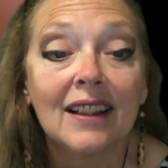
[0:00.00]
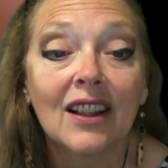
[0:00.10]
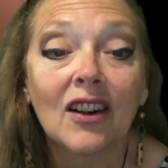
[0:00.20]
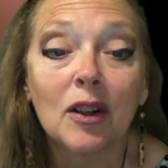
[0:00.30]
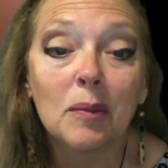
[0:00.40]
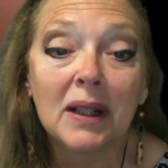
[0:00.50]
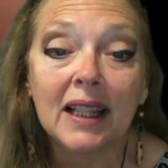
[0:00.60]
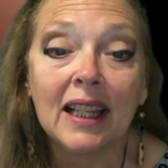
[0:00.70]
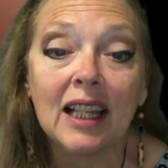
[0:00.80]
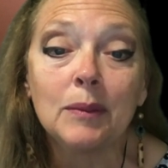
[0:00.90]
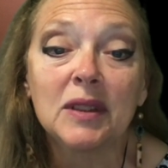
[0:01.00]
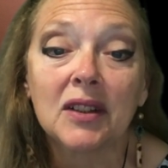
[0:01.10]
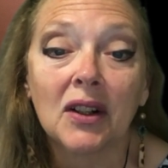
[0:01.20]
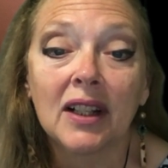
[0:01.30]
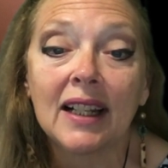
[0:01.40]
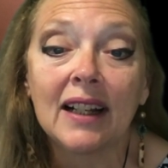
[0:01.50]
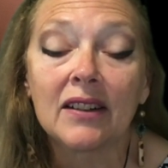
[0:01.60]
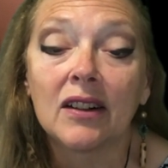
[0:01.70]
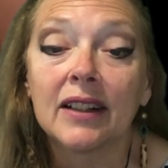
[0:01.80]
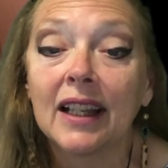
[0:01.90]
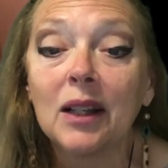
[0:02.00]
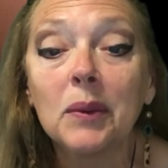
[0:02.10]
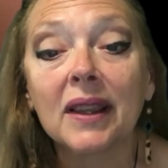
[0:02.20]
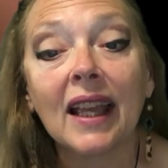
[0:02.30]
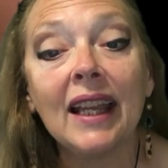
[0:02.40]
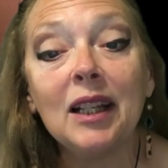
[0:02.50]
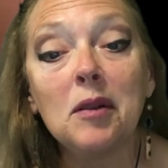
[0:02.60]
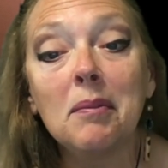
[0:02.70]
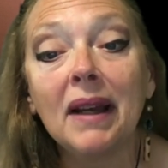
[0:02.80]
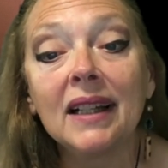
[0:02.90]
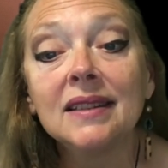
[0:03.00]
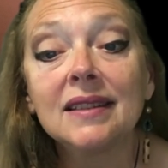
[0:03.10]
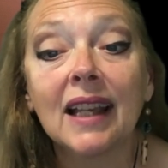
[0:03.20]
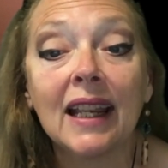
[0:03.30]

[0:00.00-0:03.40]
Lauren Buckingham started out our day with AM meds,